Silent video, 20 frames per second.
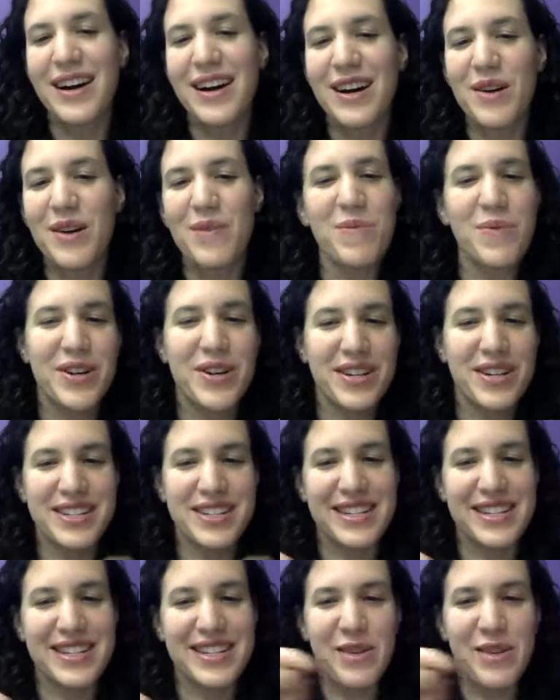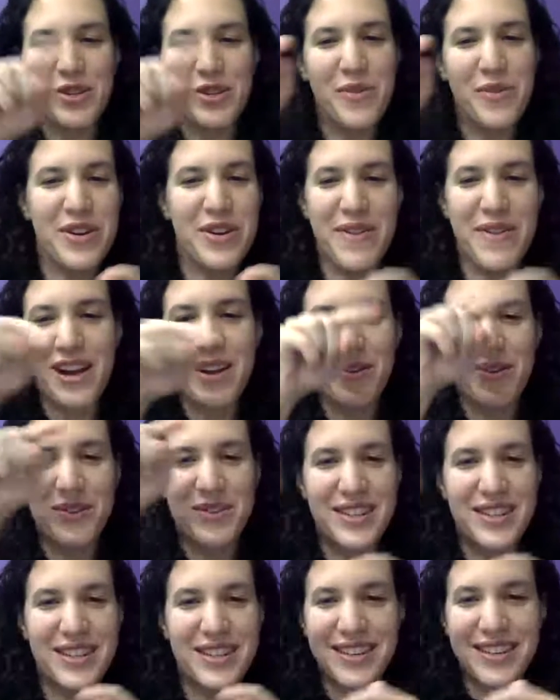um, where a snake was going
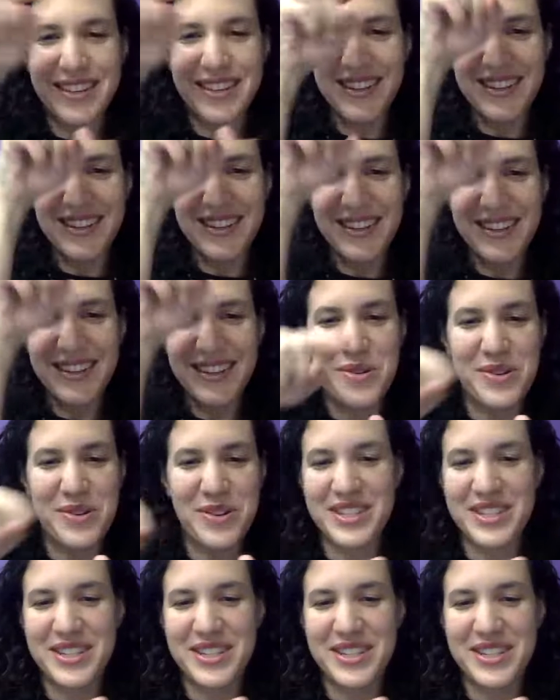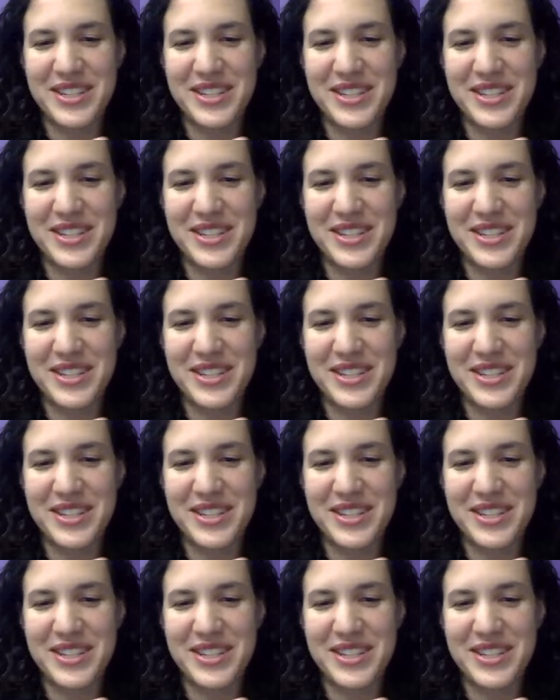around the, the course